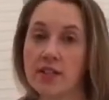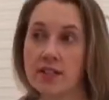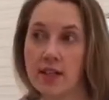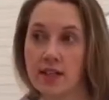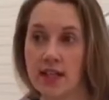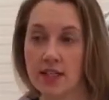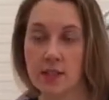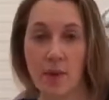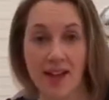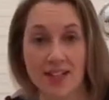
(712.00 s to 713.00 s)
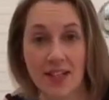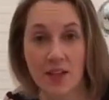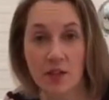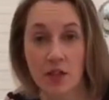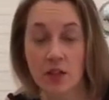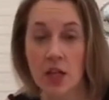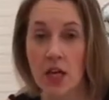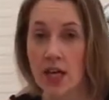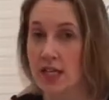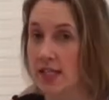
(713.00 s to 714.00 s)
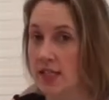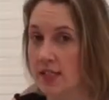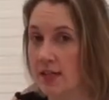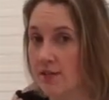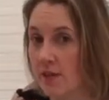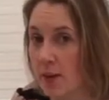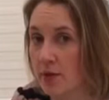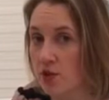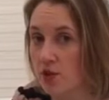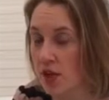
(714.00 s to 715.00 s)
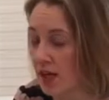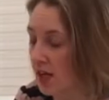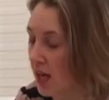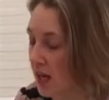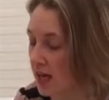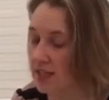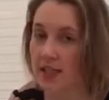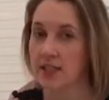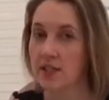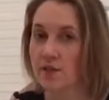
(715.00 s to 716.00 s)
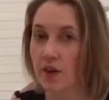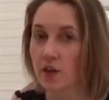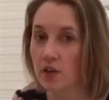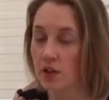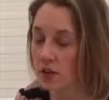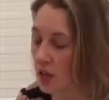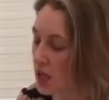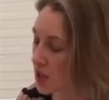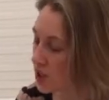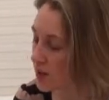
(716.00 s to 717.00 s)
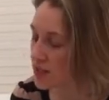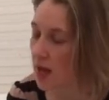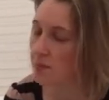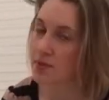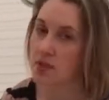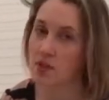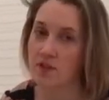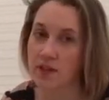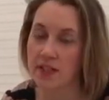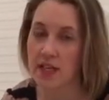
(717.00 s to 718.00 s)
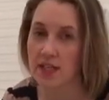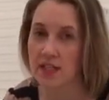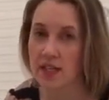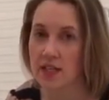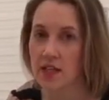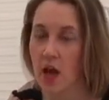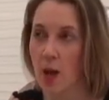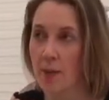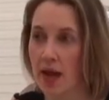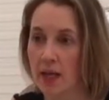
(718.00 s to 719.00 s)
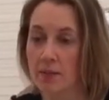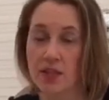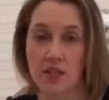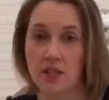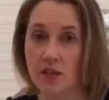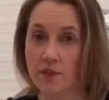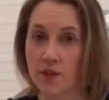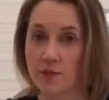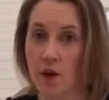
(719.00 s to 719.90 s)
is antibacterial, it's anti-inflammatory, it's antifungal, so it's absolutely fantastic. Anybody that suffers